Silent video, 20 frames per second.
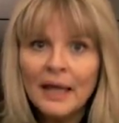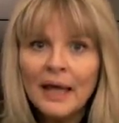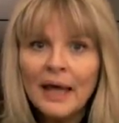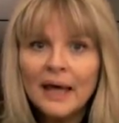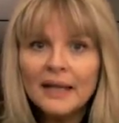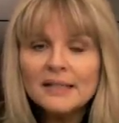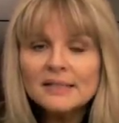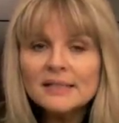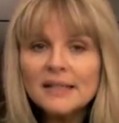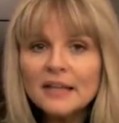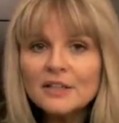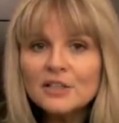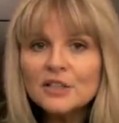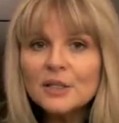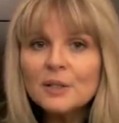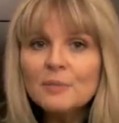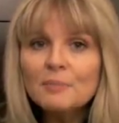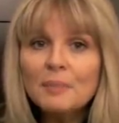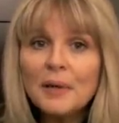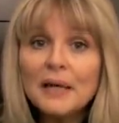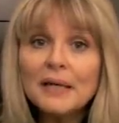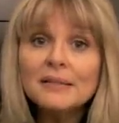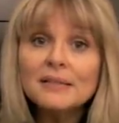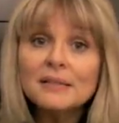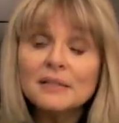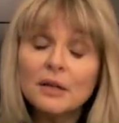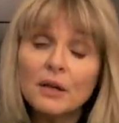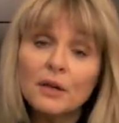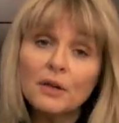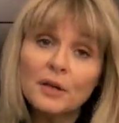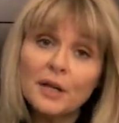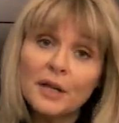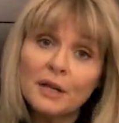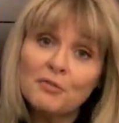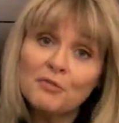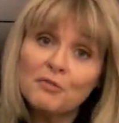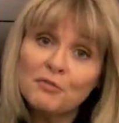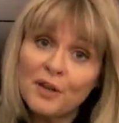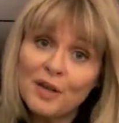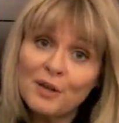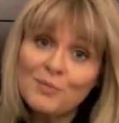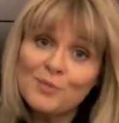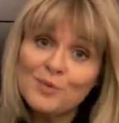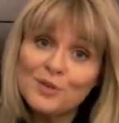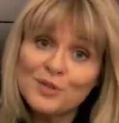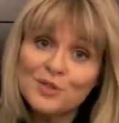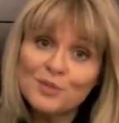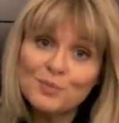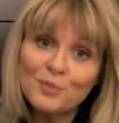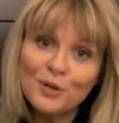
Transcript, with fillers: And it's actually based on a famous